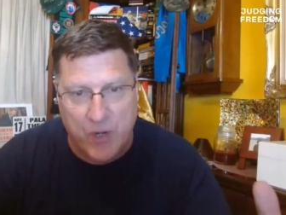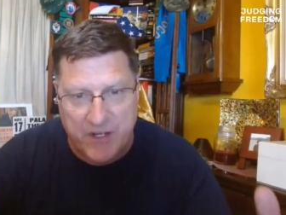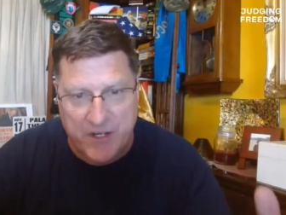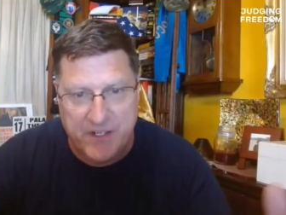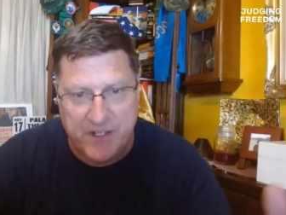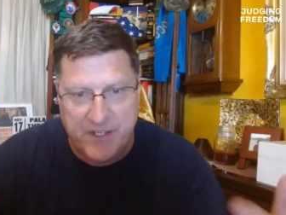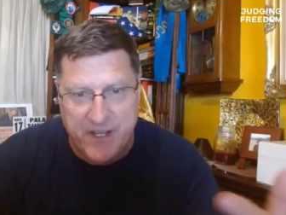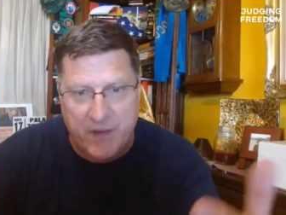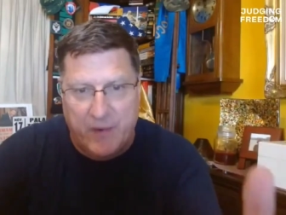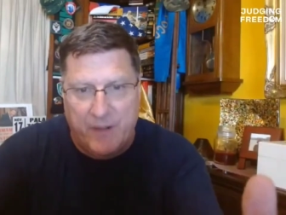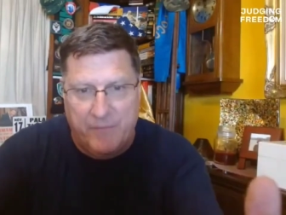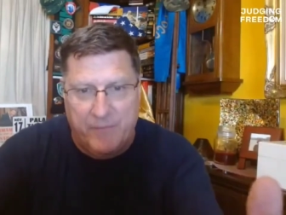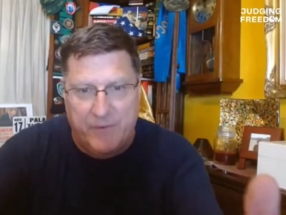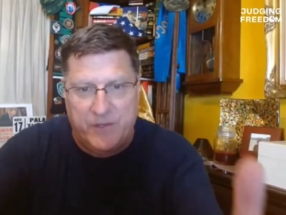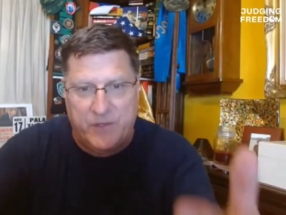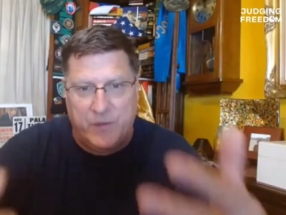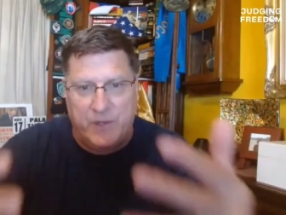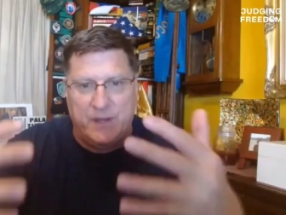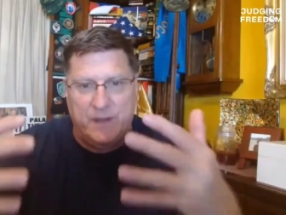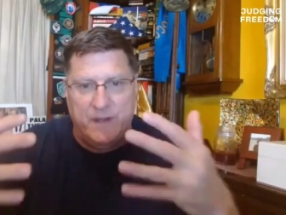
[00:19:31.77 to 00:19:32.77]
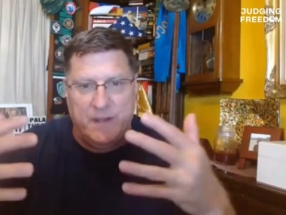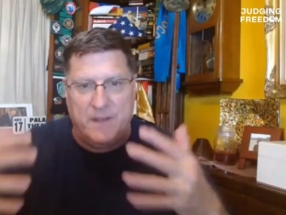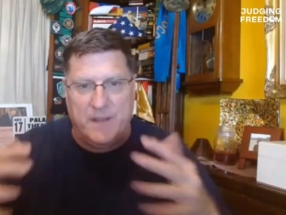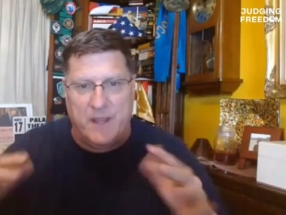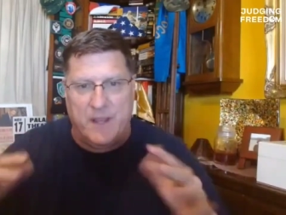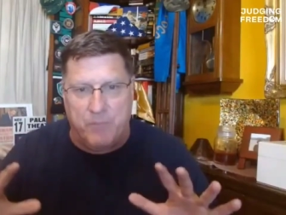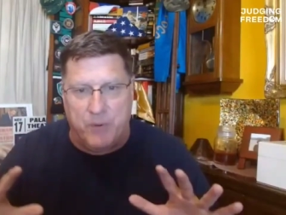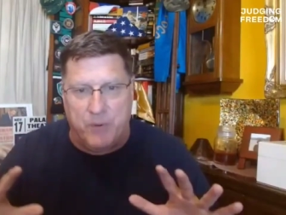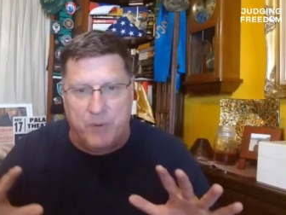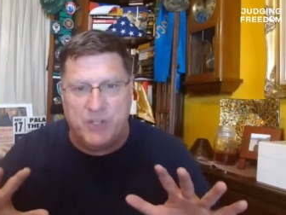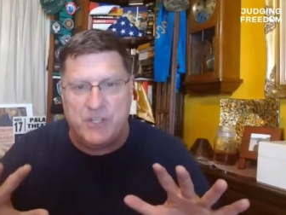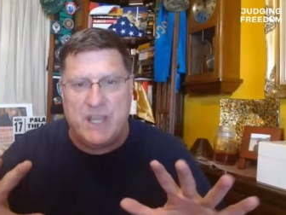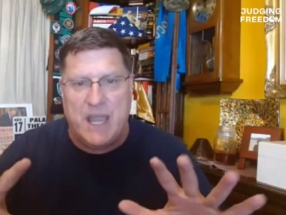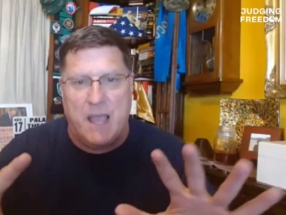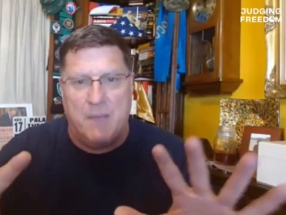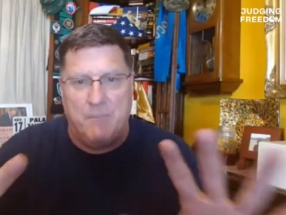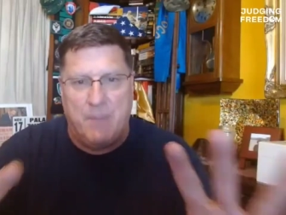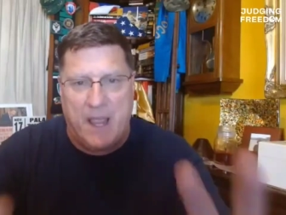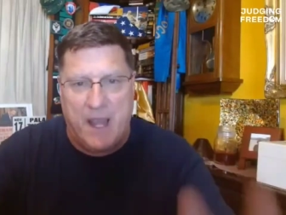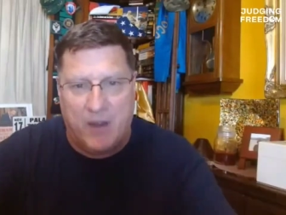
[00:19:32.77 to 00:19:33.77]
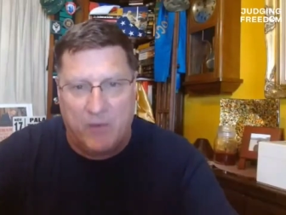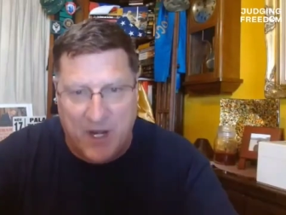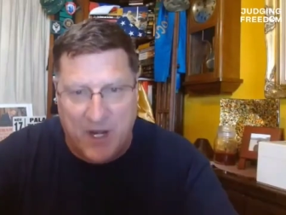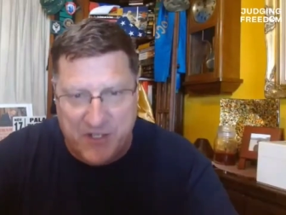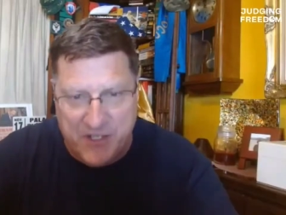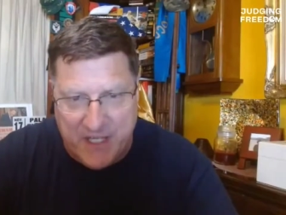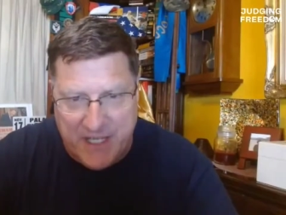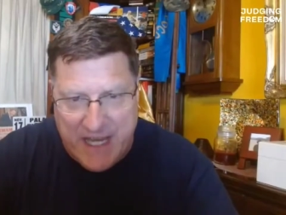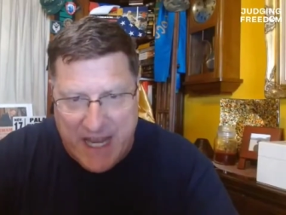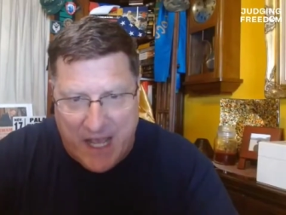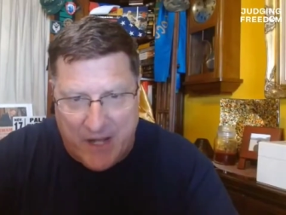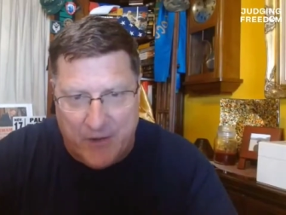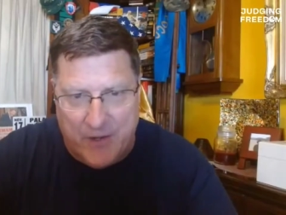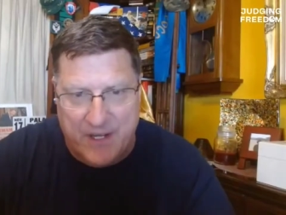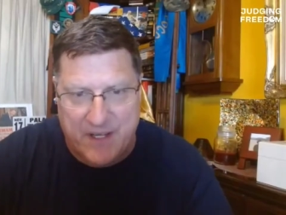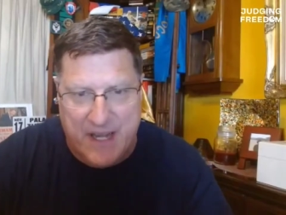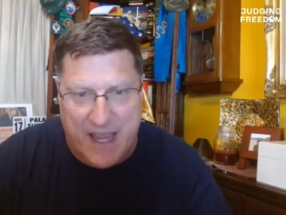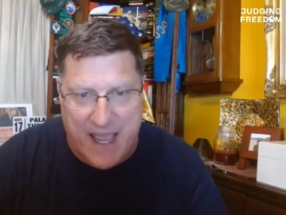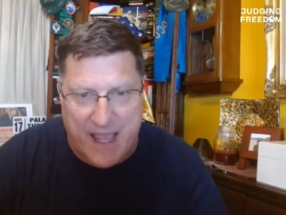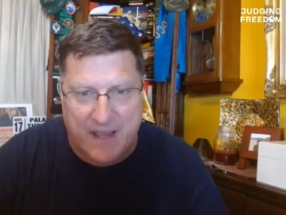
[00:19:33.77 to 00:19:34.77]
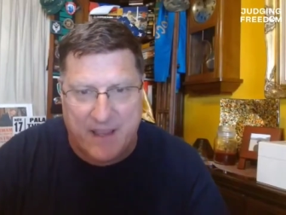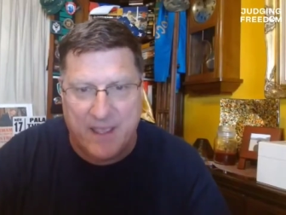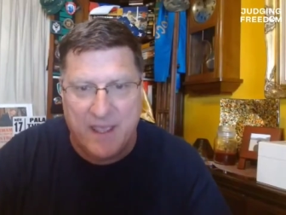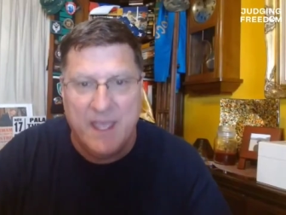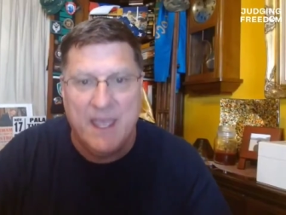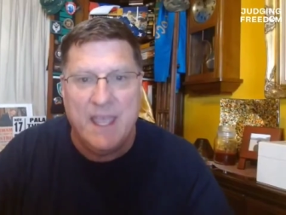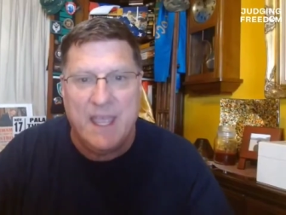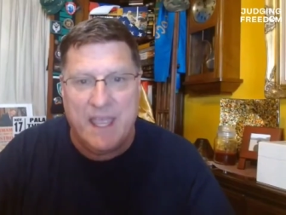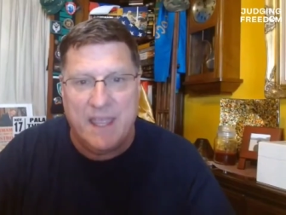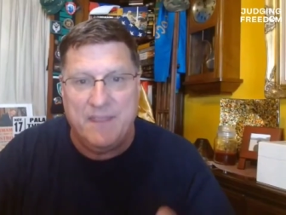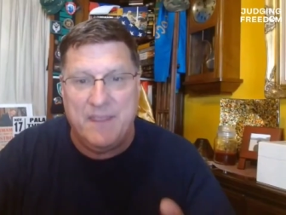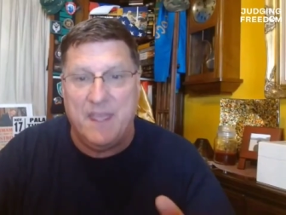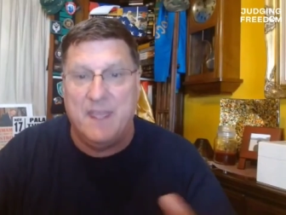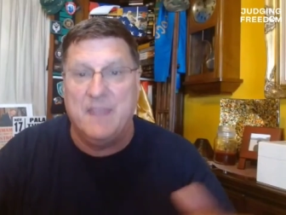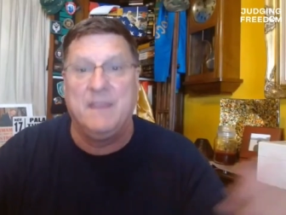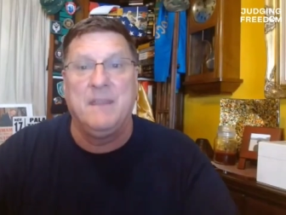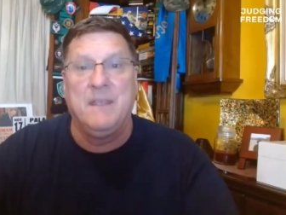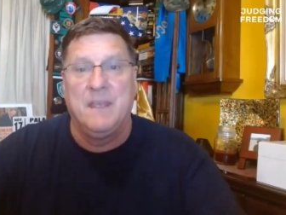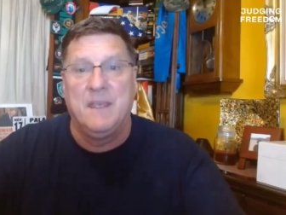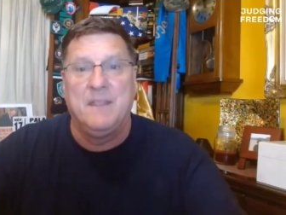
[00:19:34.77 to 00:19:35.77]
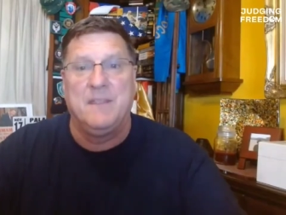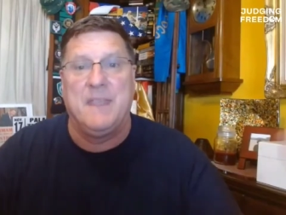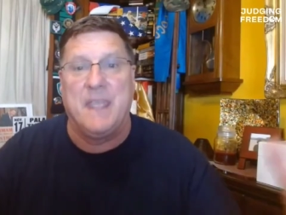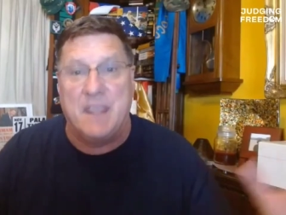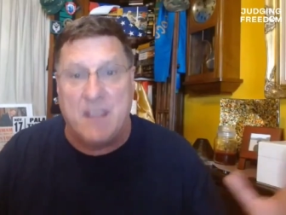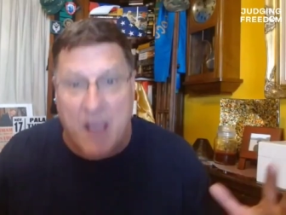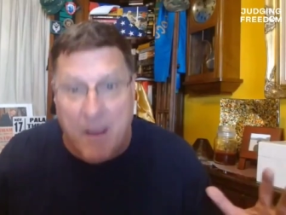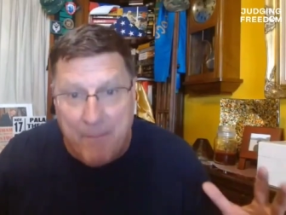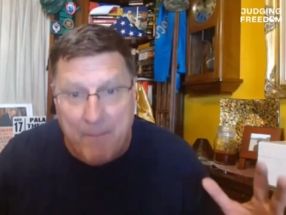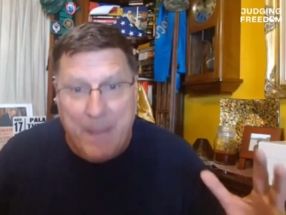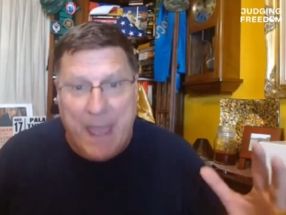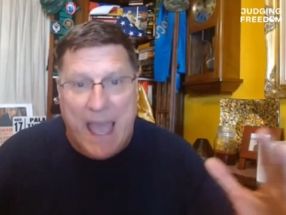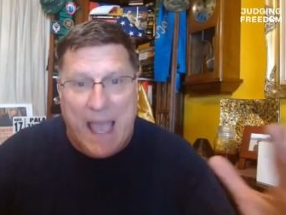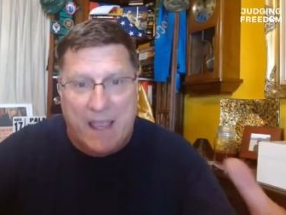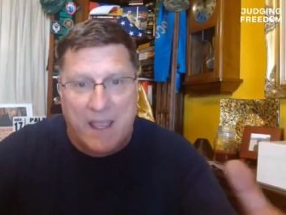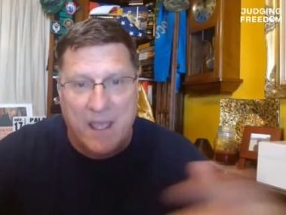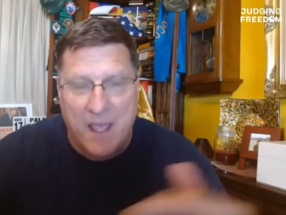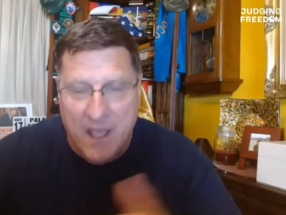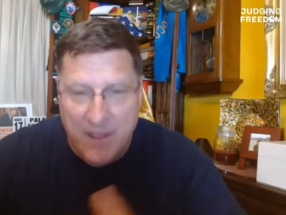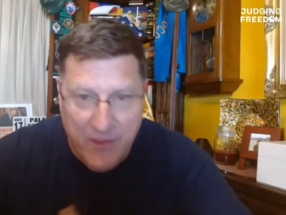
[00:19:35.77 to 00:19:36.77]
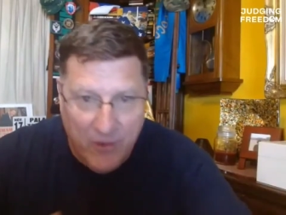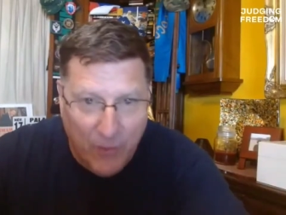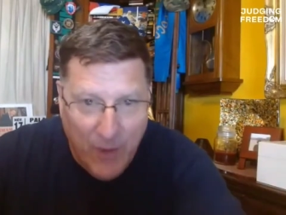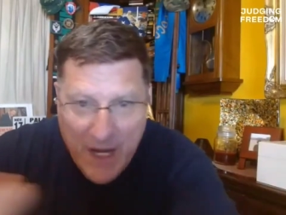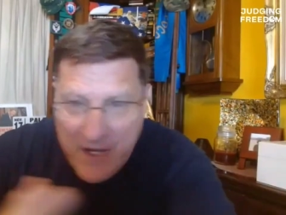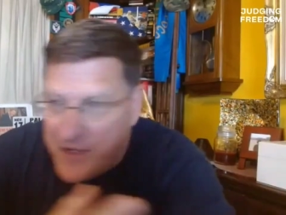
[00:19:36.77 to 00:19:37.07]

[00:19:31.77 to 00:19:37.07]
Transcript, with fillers: crushes their infantry, they're pushed out by a Russian counterattack, and then they come back.